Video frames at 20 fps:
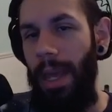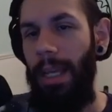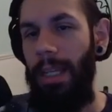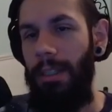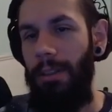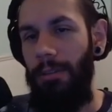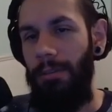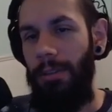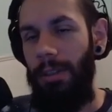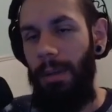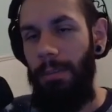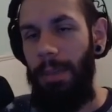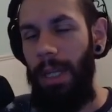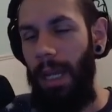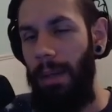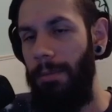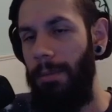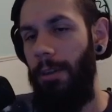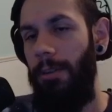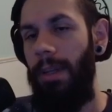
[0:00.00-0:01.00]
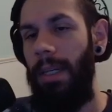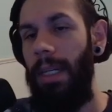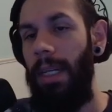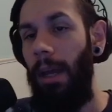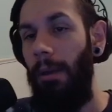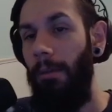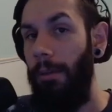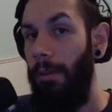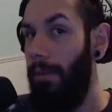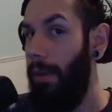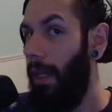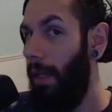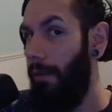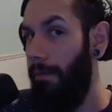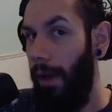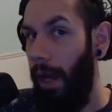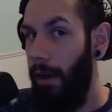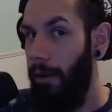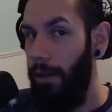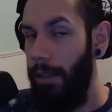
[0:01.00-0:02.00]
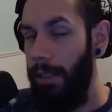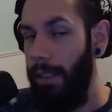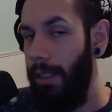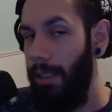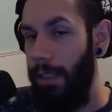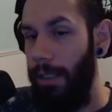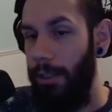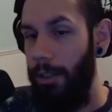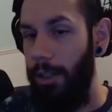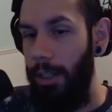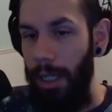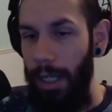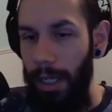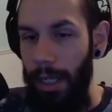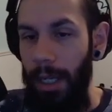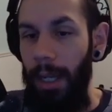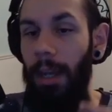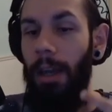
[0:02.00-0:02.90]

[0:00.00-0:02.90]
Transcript: So sometimes you can download like viruses and shit.